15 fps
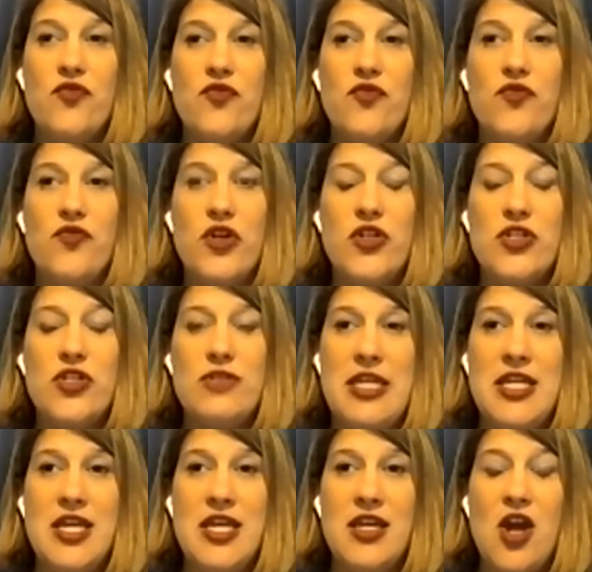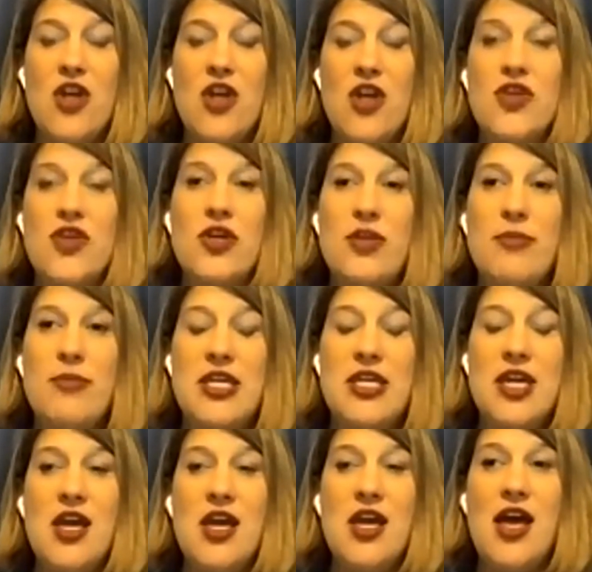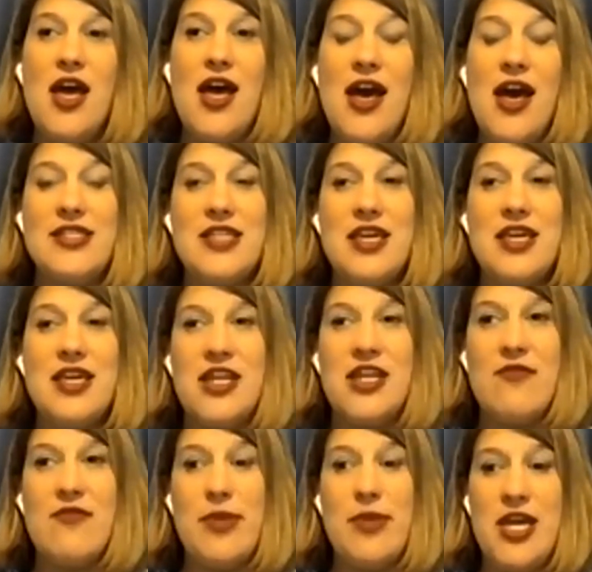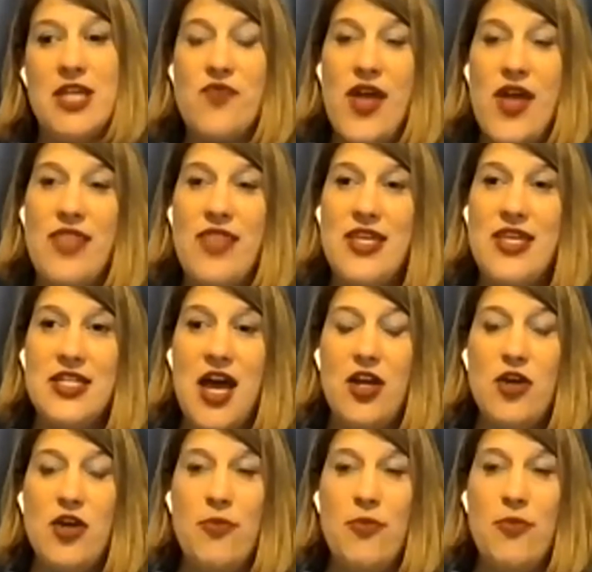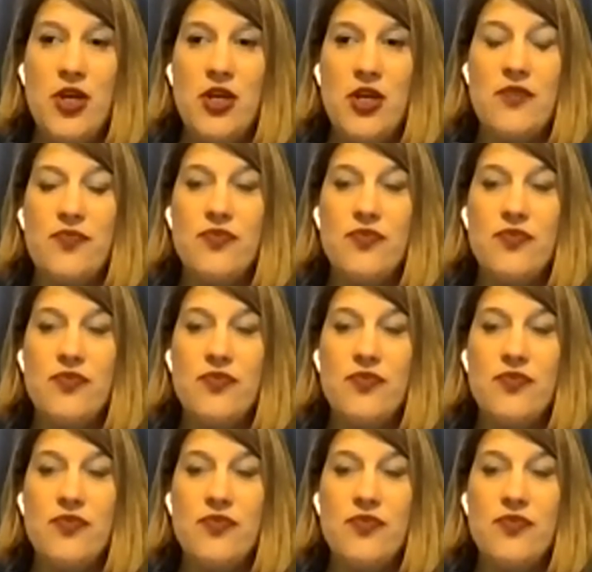first meeting, are you going to be asking that everybody has read the entire book?